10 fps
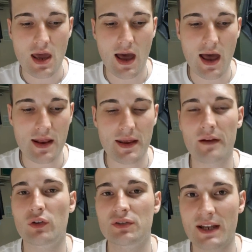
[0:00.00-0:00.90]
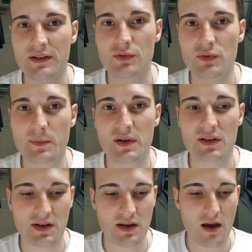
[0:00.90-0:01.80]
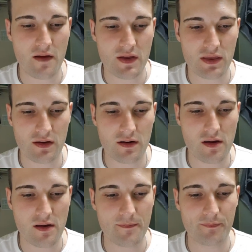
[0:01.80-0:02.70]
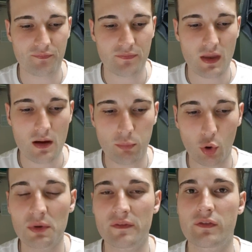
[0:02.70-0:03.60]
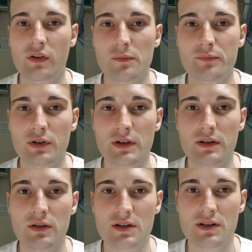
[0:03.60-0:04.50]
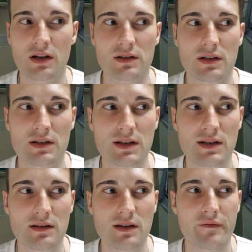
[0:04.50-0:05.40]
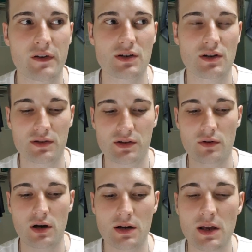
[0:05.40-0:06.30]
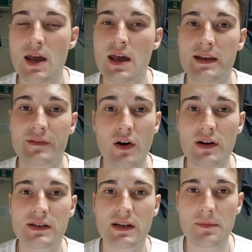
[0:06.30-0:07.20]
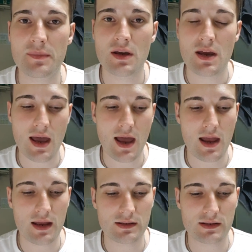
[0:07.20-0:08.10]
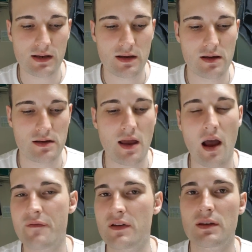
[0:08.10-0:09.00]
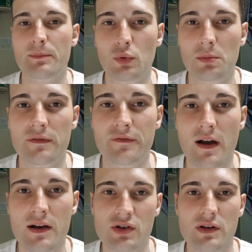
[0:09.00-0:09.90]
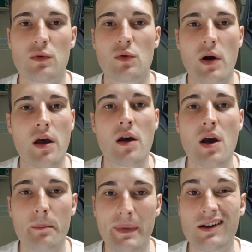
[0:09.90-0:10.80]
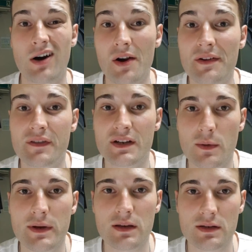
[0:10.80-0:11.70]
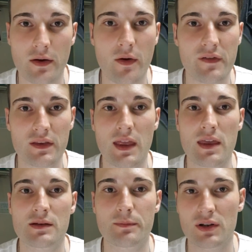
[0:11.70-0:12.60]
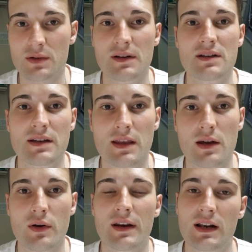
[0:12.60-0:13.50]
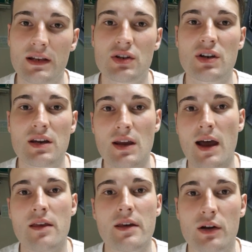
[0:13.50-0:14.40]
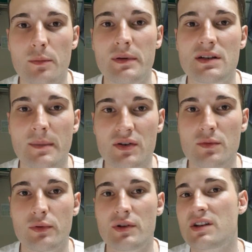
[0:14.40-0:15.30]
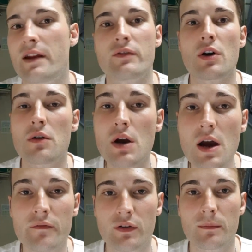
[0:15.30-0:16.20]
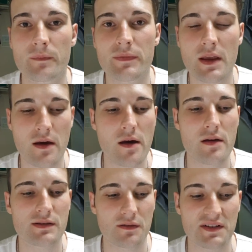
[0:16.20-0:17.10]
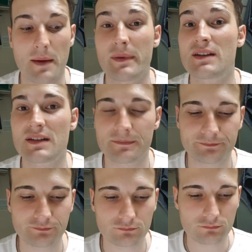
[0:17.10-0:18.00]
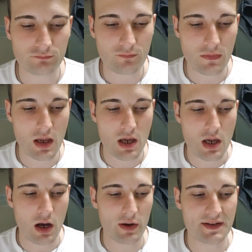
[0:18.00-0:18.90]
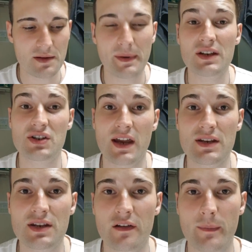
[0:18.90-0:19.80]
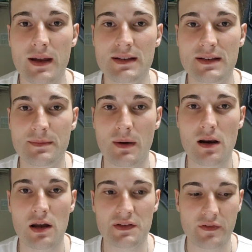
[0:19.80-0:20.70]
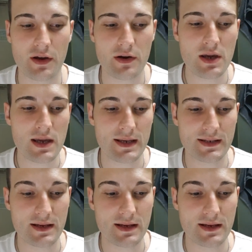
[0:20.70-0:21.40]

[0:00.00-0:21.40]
And then I've got Daniels, because I think that Bournemouth have got a pretty good start to the season. Their fixtures aren't too hard. He's very cheap, and I think that Bournemouth actually will beat Cardiff this week, so I think that there's a possibility that he'll get a clean sheet, and there could be some extra points, you never know, from sort of set pieces. Okay, so the biggest change that I've made since my last video is